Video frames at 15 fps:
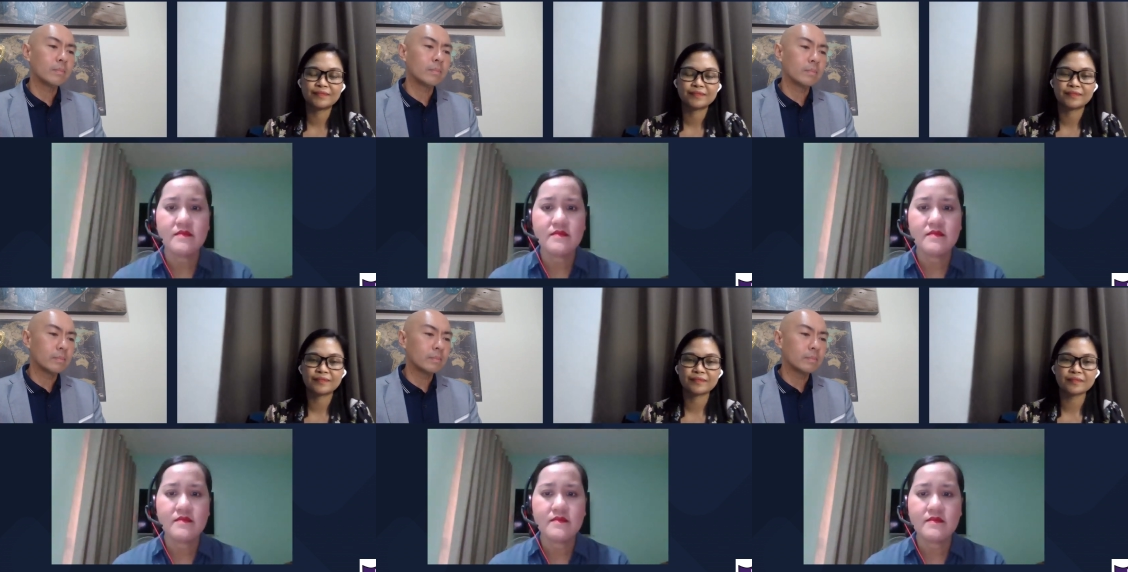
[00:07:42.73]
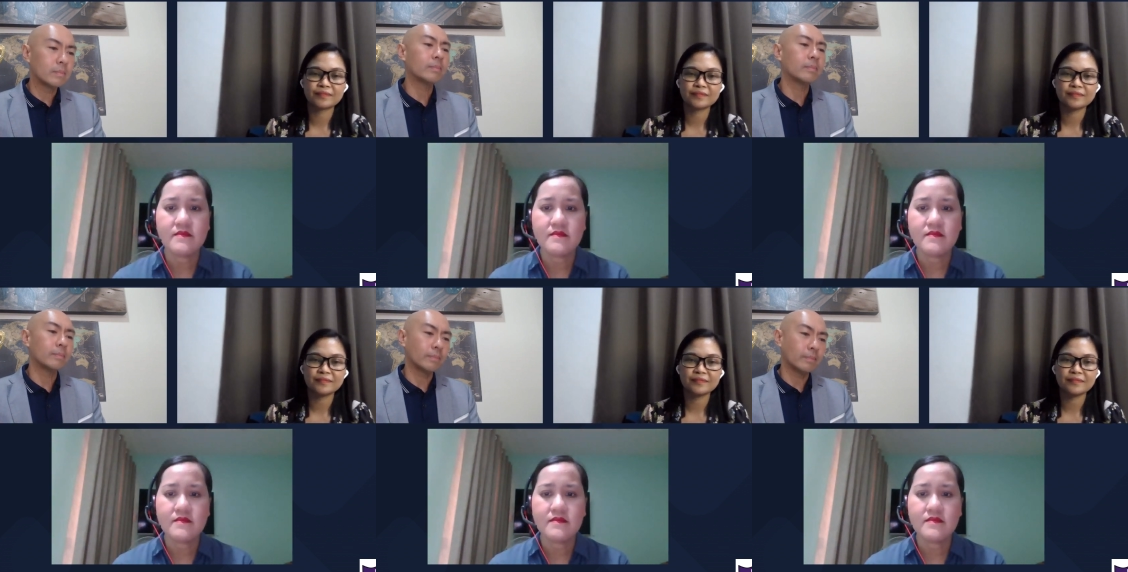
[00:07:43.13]

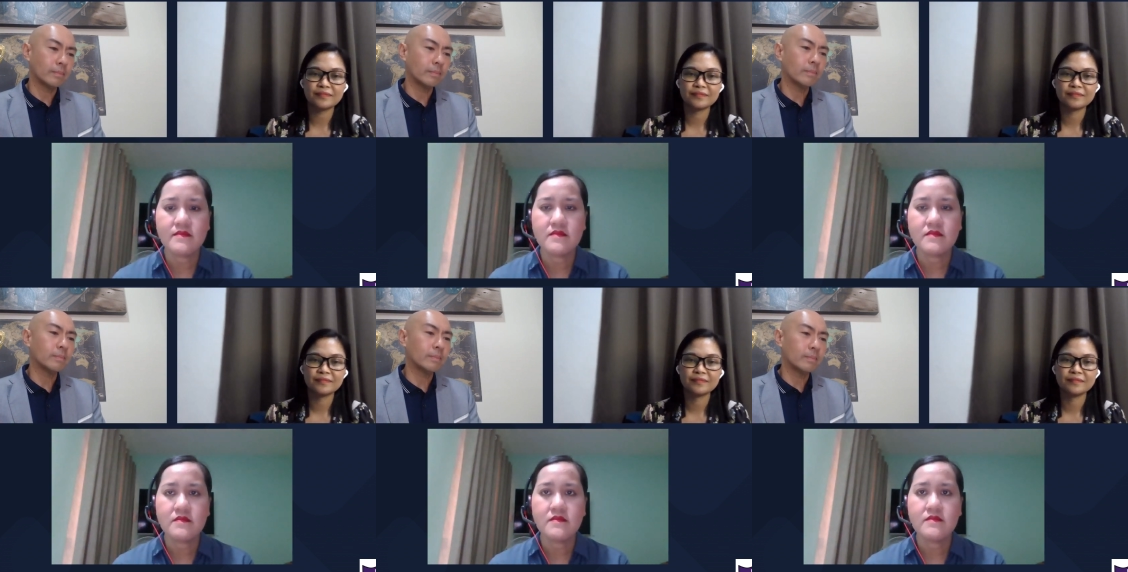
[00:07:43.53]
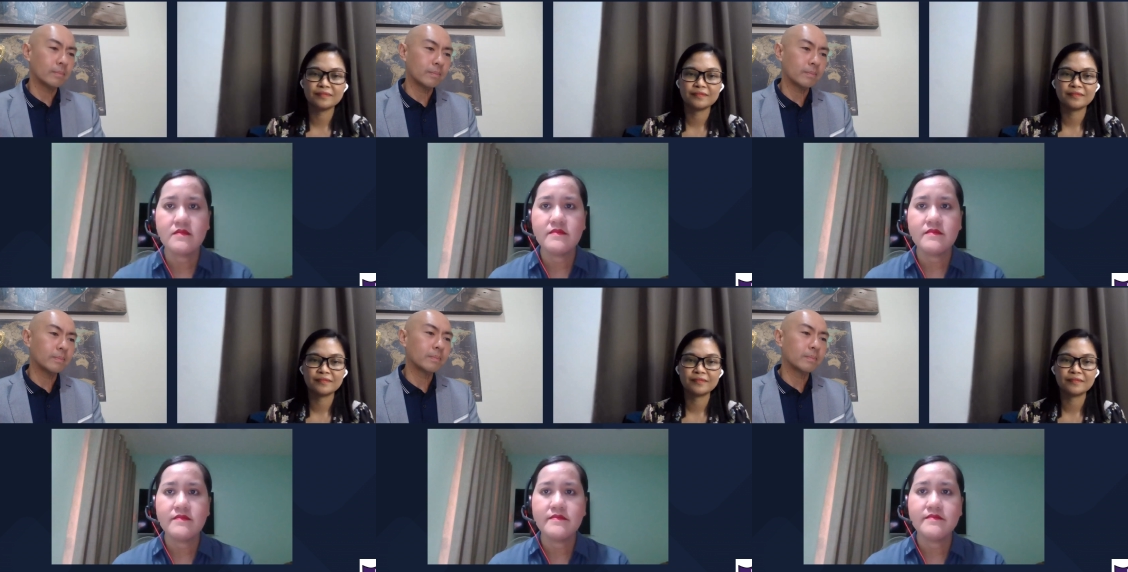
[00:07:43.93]

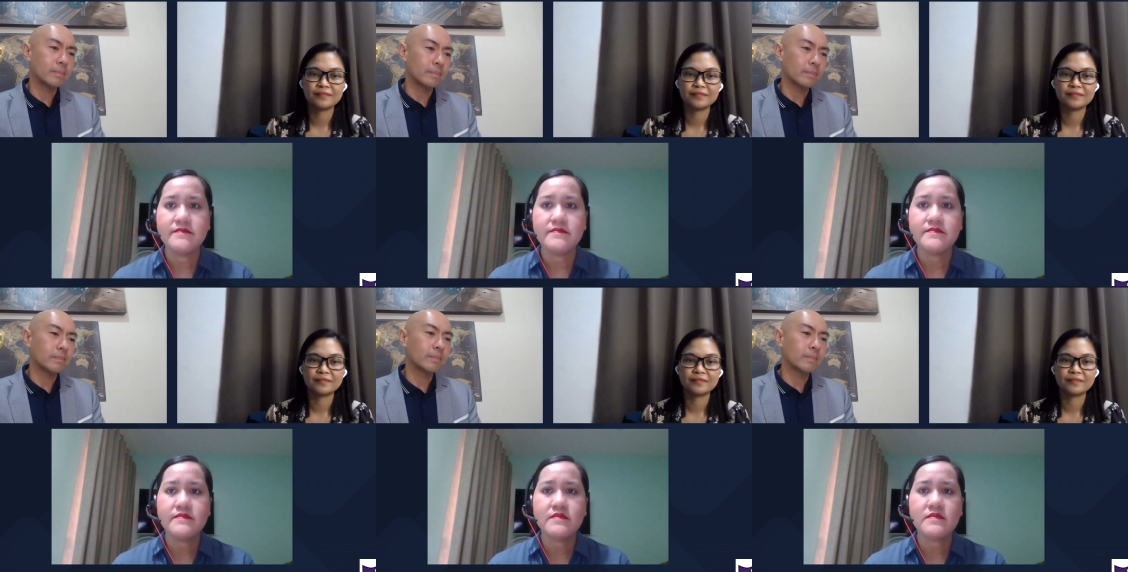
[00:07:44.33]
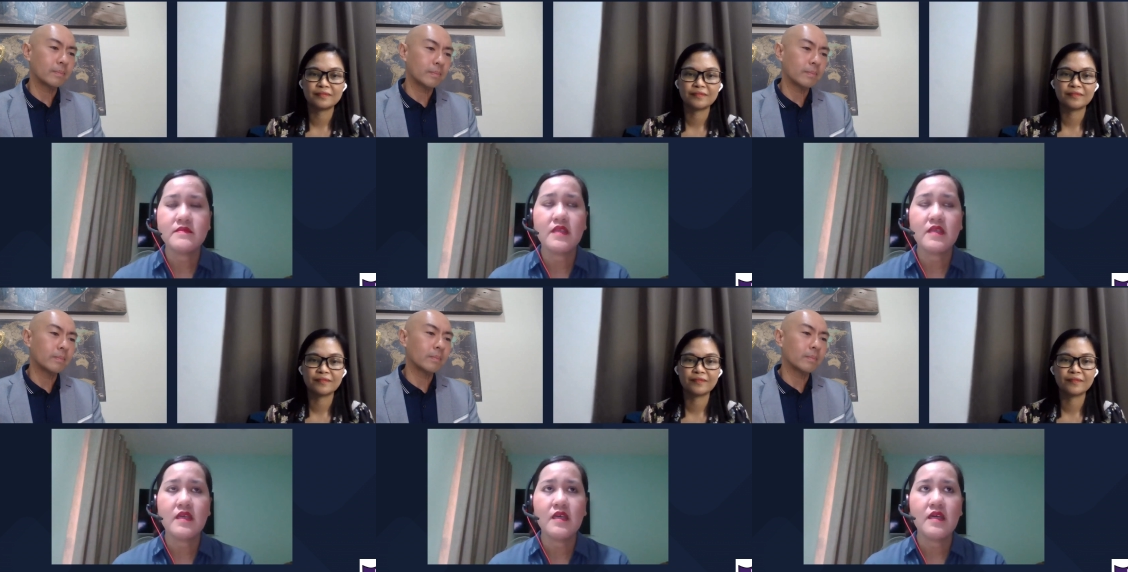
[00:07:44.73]

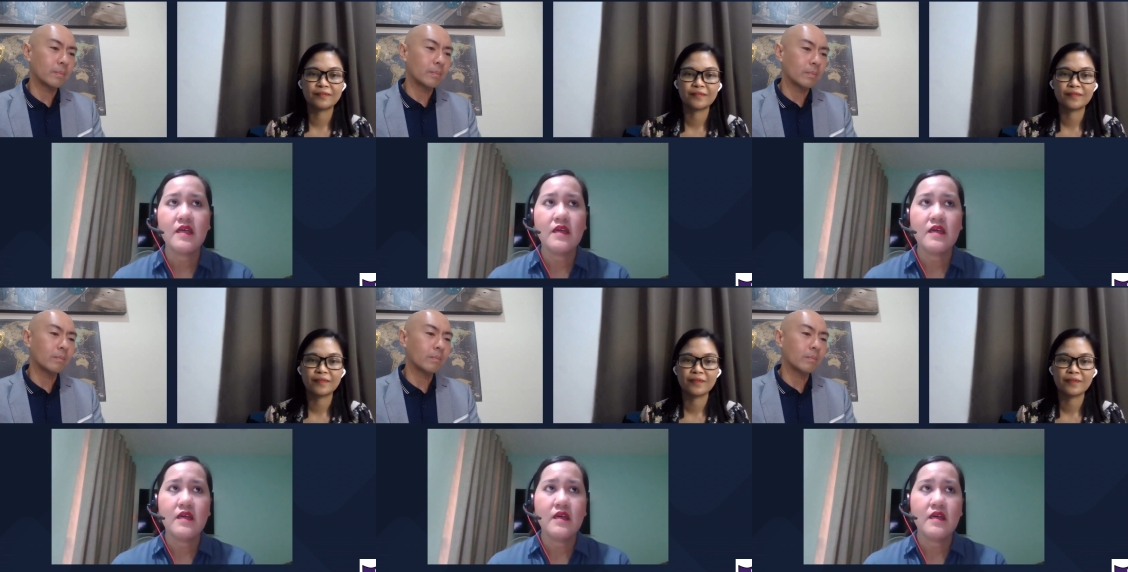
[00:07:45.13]
(no one is talking)